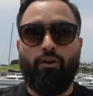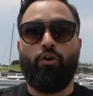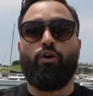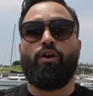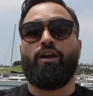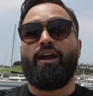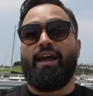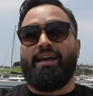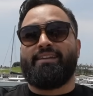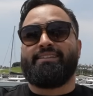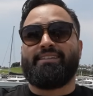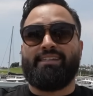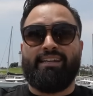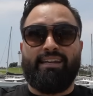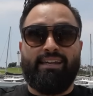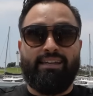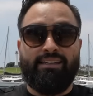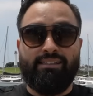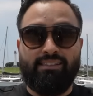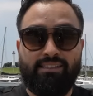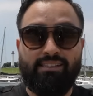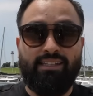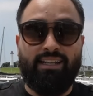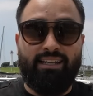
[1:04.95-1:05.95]
or as it
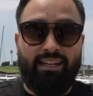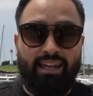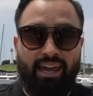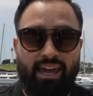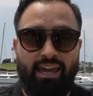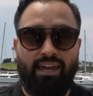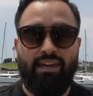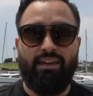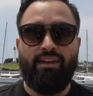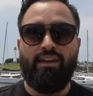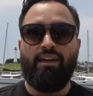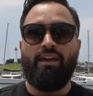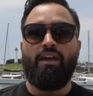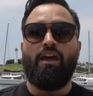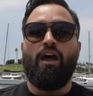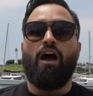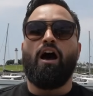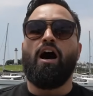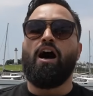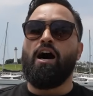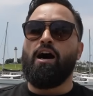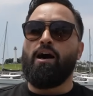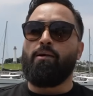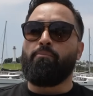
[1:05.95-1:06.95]
is today,
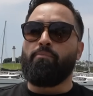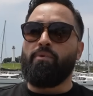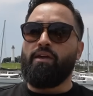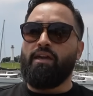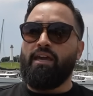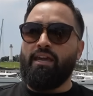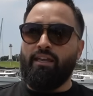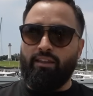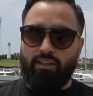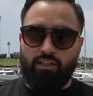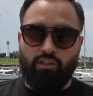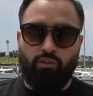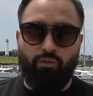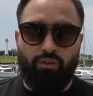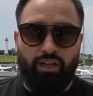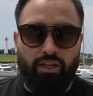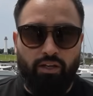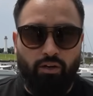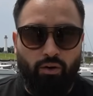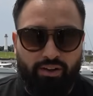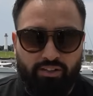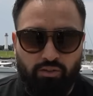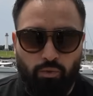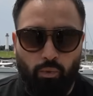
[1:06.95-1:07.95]
in this
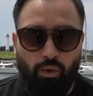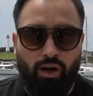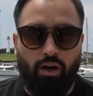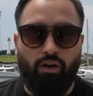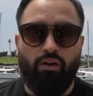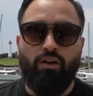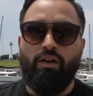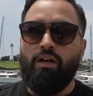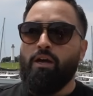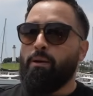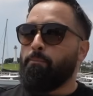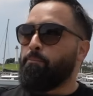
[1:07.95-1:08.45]
video as well.